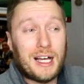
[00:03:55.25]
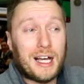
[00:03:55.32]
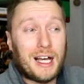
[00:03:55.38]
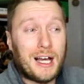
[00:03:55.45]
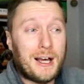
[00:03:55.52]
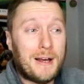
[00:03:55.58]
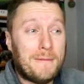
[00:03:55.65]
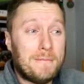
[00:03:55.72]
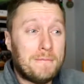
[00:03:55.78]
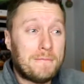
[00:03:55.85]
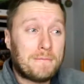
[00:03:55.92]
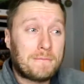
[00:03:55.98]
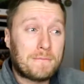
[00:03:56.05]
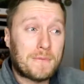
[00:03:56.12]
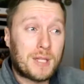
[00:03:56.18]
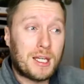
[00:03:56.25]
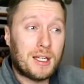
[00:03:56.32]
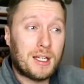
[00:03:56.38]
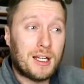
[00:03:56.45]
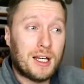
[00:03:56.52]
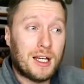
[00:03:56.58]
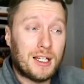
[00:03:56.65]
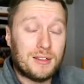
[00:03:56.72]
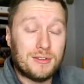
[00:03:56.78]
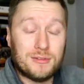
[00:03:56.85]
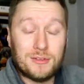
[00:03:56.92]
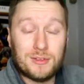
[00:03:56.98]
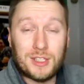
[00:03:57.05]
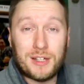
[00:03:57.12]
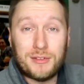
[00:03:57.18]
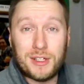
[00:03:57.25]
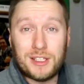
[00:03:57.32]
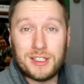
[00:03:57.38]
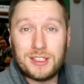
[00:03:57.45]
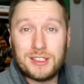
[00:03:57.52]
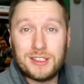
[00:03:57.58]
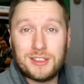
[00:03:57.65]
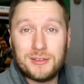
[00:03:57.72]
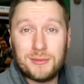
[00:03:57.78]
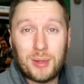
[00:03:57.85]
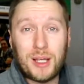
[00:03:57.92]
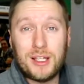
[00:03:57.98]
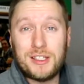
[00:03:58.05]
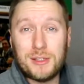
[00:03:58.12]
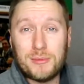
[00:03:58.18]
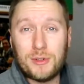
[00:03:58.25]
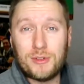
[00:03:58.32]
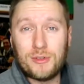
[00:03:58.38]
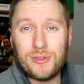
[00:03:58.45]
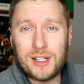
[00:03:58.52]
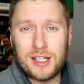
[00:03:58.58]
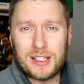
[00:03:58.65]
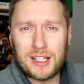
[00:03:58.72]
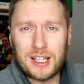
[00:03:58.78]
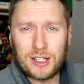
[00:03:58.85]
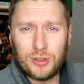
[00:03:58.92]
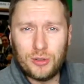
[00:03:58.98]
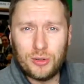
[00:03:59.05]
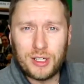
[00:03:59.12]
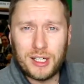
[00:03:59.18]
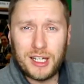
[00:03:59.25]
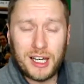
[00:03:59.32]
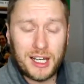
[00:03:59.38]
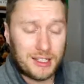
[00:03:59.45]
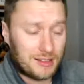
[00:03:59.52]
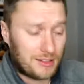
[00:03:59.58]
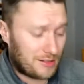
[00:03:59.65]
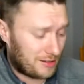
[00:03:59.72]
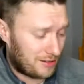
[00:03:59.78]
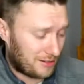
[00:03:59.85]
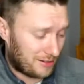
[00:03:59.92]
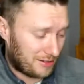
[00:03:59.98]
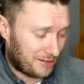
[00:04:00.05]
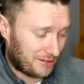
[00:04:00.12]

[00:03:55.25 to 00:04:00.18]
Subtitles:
And Neves placed it beautifully into that corner. And